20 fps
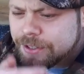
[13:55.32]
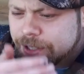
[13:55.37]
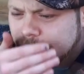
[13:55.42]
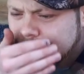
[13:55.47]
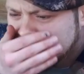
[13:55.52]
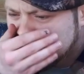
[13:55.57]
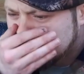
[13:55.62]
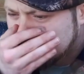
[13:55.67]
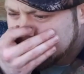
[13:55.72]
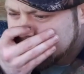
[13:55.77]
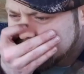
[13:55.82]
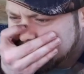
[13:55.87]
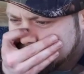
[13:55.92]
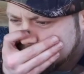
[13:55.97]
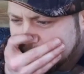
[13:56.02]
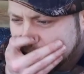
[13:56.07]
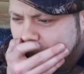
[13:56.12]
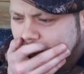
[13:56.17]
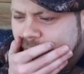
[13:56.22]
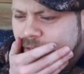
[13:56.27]
So
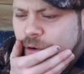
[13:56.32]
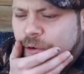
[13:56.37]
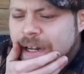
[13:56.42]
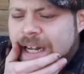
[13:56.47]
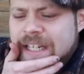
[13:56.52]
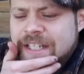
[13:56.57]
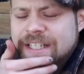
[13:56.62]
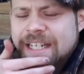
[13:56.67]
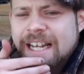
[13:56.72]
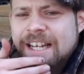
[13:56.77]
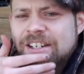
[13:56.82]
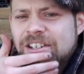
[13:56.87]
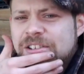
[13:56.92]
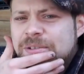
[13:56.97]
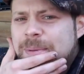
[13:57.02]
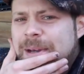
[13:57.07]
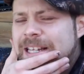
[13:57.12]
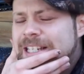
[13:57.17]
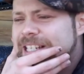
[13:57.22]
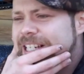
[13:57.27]
with all that said,
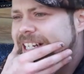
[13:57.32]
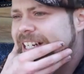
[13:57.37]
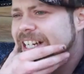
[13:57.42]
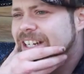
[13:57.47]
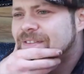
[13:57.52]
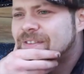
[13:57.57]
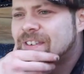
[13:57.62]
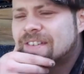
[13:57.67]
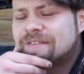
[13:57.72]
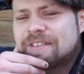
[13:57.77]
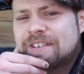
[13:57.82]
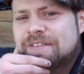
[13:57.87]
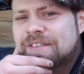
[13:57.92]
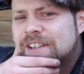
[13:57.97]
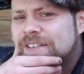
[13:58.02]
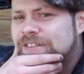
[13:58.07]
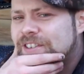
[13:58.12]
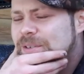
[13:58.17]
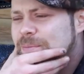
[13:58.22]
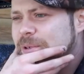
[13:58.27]
it's basically a
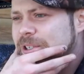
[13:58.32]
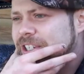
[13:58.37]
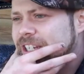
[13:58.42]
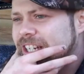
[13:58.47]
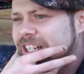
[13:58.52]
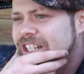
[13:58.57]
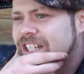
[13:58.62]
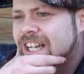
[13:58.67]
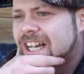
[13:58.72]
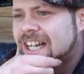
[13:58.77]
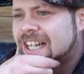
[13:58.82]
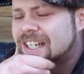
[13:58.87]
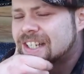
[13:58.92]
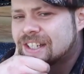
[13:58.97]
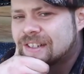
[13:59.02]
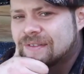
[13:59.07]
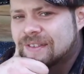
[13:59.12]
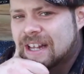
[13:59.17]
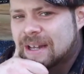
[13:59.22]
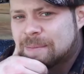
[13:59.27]
50-50%
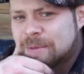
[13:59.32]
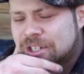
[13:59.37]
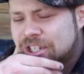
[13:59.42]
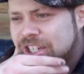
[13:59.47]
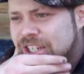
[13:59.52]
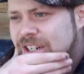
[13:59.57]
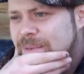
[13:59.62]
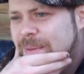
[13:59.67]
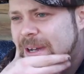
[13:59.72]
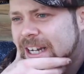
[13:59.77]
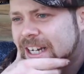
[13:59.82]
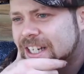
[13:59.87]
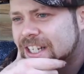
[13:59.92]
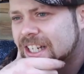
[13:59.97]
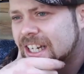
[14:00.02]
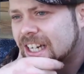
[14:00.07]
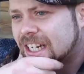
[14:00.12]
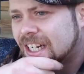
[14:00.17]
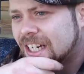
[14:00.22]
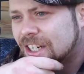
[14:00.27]
chance of damaging your
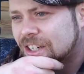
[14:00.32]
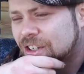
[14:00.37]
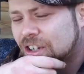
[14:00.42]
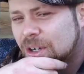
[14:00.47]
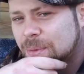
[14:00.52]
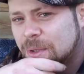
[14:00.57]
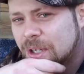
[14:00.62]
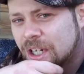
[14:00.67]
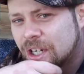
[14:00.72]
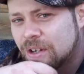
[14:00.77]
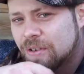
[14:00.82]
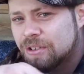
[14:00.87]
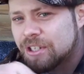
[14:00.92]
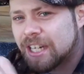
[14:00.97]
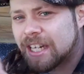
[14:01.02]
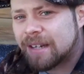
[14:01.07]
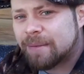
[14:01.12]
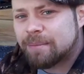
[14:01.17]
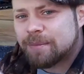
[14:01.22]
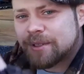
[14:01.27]
magazine each time you use
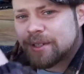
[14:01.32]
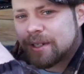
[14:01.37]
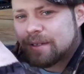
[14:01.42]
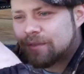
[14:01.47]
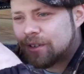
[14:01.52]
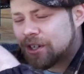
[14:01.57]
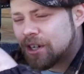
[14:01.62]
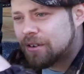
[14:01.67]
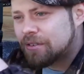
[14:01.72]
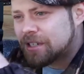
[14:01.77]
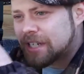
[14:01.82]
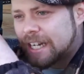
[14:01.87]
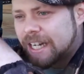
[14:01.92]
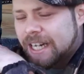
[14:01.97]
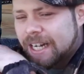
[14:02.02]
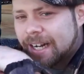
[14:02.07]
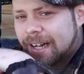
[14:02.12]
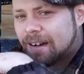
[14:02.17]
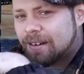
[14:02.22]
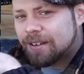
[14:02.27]
it. So if you don't
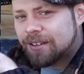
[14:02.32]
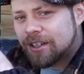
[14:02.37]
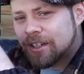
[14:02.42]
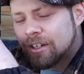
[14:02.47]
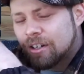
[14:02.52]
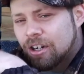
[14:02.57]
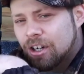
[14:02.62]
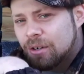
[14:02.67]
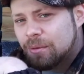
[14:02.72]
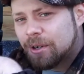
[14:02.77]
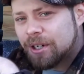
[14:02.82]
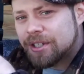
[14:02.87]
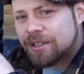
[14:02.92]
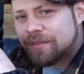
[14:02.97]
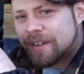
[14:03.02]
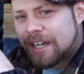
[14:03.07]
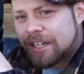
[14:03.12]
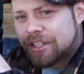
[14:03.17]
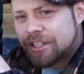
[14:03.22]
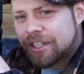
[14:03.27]
take it out in the clockwise
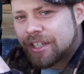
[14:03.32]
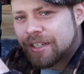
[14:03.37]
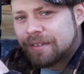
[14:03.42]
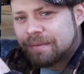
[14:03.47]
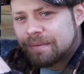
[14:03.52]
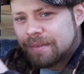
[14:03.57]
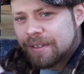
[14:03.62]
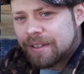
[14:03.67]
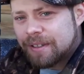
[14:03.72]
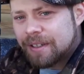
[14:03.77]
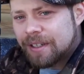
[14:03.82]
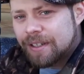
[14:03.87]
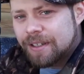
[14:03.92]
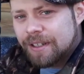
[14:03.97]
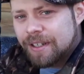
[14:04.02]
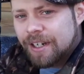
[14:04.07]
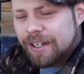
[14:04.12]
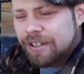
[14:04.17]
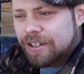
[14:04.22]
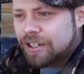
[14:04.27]
fashion,
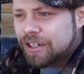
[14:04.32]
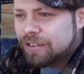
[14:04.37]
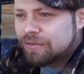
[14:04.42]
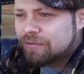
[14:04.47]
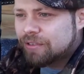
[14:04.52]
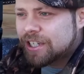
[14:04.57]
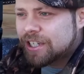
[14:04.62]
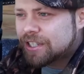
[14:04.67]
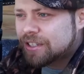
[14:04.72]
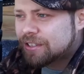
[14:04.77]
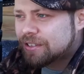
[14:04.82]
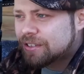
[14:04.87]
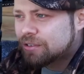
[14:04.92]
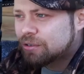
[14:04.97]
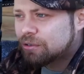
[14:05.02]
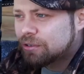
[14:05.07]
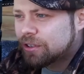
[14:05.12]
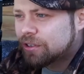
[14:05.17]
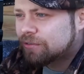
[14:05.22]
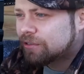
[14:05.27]
you risk
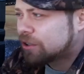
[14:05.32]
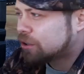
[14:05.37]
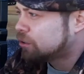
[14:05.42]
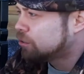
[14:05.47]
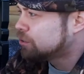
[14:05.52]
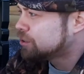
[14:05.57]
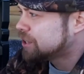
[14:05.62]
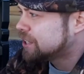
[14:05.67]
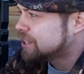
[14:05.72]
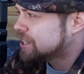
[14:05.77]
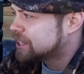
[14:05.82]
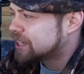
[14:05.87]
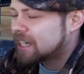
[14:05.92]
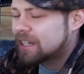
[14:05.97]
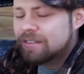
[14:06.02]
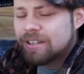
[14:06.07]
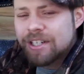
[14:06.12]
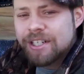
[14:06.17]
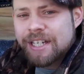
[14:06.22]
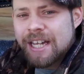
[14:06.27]
causing
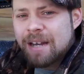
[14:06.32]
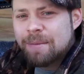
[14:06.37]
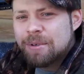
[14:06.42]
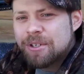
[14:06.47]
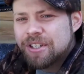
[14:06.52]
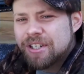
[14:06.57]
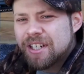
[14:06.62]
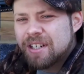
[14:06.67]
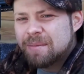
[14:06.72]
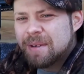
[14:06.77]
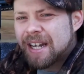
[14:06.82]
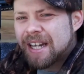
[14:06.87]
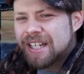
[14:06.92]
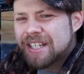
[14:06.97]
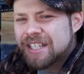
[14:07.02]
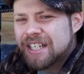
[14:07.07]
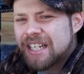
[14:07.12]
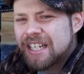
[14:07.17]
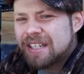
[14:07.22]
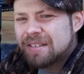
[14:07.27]
serious damage to your
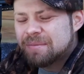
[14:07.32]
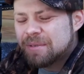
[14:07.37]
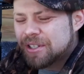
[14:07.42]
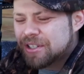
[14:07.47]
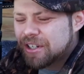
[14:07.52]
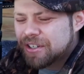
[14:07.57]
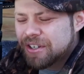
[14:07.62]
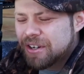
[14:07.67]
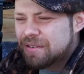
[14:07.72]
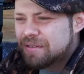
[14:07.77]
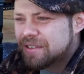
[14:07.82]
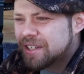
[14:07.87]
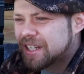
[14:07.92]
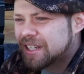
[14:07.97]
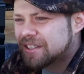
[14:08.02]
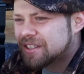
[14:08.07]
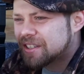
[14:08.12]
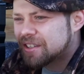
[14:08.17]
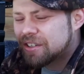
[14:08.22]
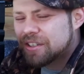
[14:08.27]
magazine, which I don't
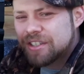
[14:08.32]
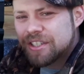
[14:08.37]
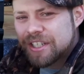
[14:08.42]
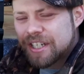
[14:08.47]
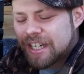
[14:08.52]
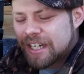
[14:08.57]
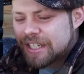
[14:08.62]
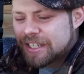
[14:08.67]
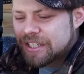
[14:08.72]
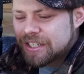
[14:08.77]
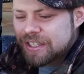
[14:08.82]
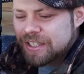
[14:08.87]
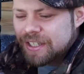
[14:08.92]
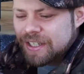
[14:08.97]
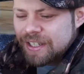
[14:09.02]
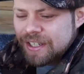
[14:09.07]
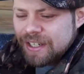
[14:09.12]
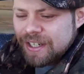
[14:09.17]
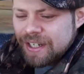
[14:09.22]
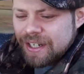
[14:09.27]
think is a nice touch.
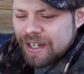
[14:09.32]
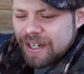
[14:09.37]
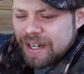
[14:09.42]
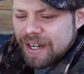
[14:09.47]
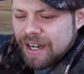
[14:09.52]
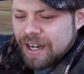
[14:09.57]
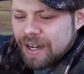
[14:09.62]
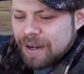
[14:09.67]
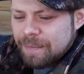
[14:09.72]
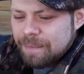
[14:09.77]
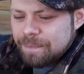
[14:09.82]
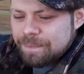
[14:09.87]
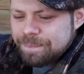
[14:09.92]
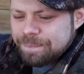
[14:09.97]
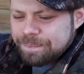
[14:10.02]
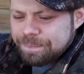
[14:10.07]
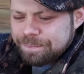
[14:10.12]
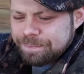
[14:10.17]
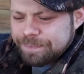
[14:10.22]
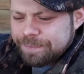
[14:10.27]

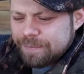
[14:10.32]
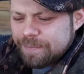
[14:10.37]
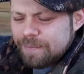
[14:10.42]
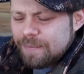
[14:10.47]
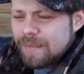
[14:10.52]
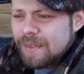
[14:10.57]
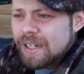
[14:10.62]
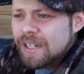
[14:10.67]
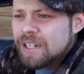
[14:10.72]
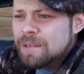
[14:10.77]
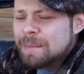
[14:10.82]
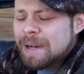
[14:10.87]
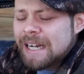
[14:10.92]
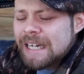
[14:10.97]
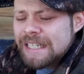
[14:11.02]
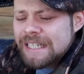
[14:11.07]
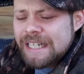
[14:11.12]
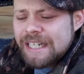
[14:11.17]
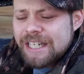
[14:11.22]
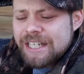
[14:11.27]
The
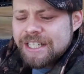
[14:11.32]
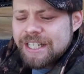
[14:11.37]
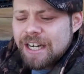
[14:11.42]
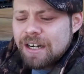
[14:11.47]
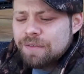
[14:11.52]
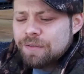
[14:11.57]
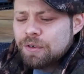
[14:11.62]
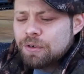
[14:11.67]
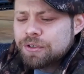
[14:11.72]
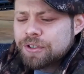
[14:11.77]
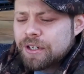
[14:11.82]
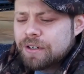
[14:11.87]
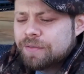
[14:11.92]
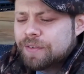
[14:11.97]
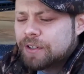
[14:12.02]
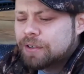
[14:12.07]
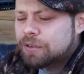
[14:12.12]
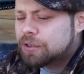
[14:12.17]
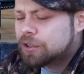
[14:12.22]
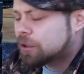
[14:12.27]
magazine itself also
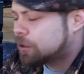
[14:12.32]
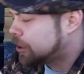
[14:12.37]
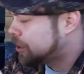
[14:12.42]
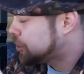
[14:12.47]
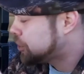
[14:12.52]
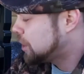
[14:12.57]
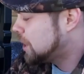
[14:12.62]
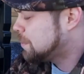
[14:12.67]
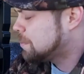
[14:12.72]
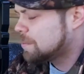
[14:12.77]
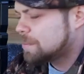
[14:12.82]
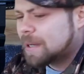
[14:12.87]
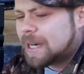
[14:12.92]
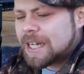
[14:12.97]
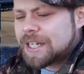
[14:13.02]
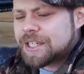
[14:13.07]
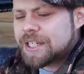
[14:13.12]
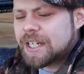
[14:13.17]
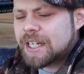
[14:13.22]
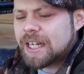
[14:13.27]
feels quite cheap and
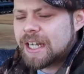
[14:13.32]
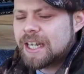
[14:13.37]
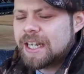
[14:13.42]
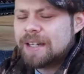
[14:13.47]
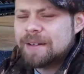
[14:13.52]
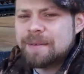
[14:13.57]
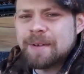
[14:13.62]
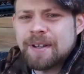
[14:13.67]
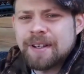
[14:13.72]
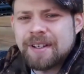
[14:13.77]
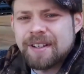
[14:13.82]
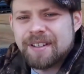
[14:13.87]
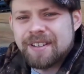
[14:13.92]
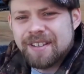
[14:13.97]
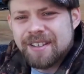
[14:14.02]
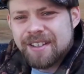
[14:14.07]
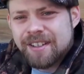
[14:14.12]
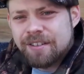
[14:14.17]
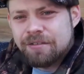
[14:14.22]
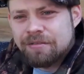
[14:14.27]
plasticky.
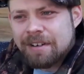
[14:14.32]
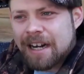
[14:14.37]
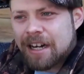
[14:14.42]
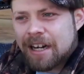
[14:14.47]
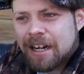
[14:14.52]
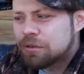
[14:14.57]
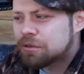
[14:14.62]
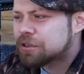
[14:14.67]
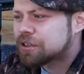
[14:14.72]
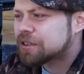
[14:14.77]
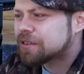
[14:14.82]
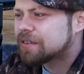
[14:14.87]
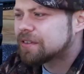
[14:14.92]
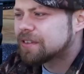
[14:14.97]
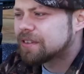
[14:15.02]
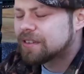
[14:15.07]
It rattles.